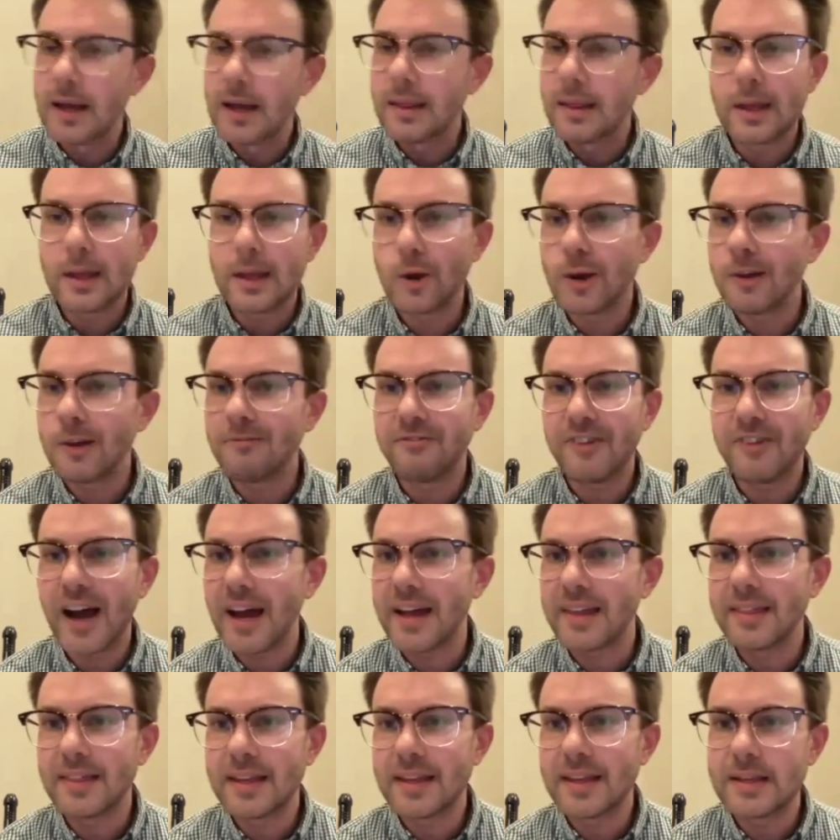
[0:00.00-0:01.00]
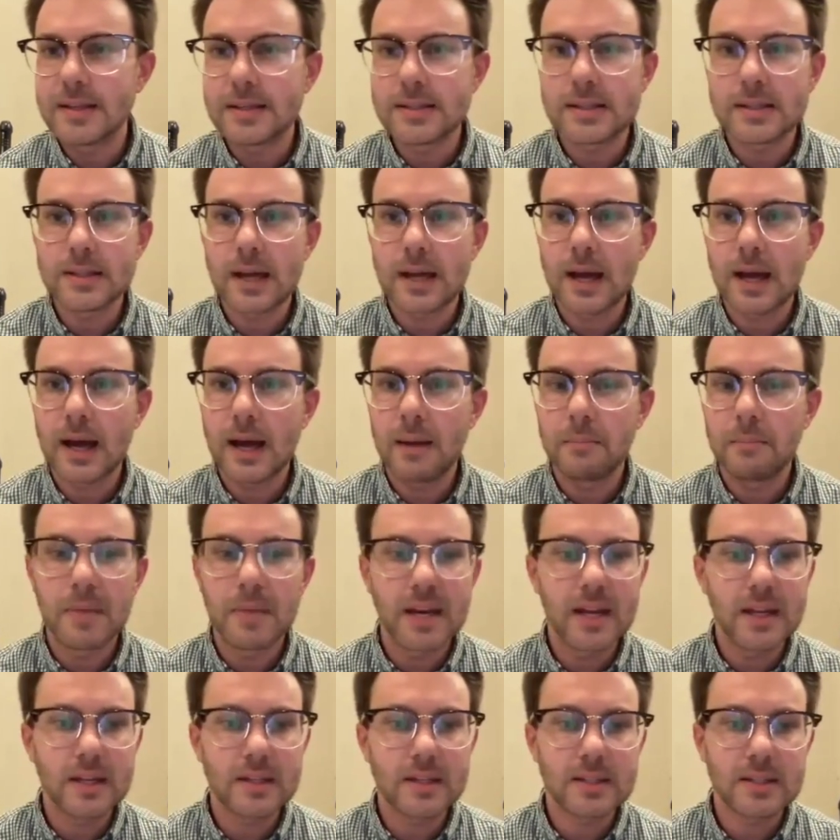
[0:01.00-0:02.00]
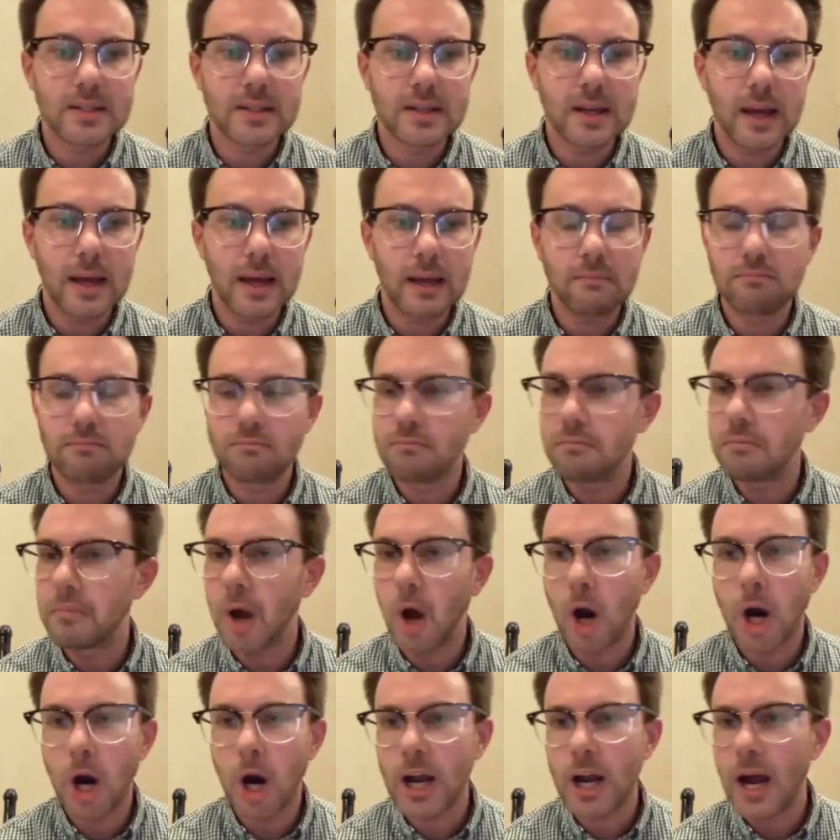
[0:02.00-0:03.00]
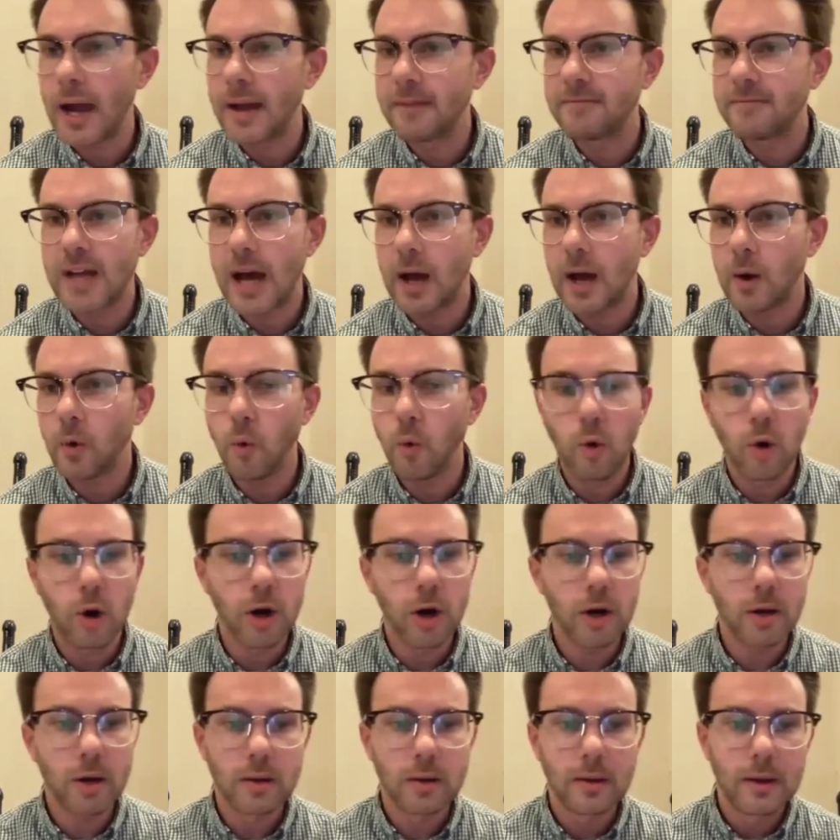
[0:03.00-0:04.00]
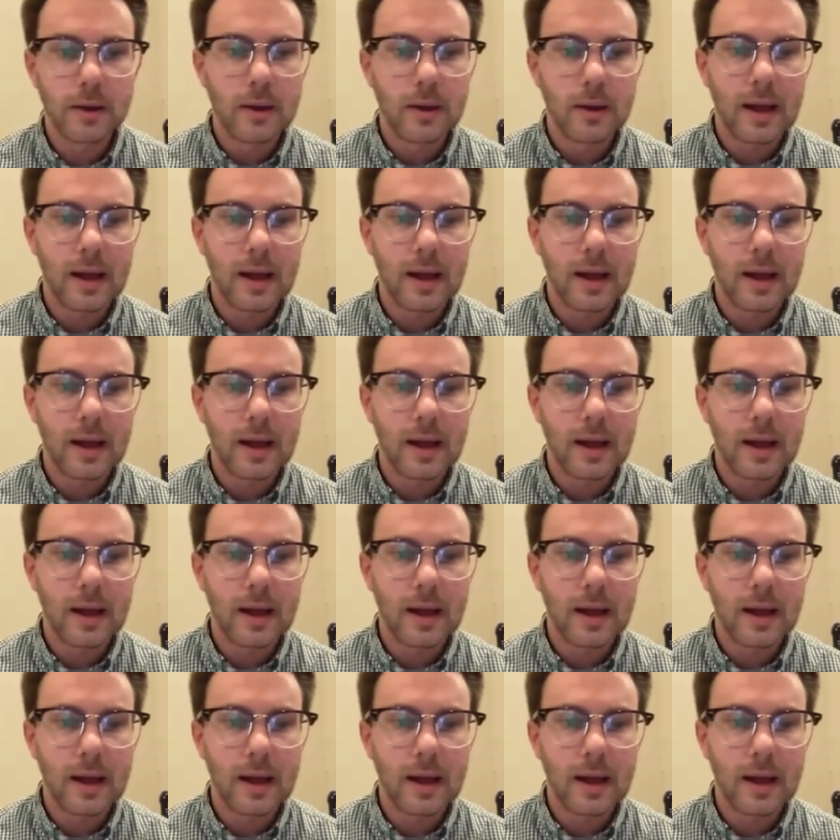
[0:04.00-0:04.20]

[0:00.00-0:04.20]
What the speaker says: that you can find these minutes in archive.org.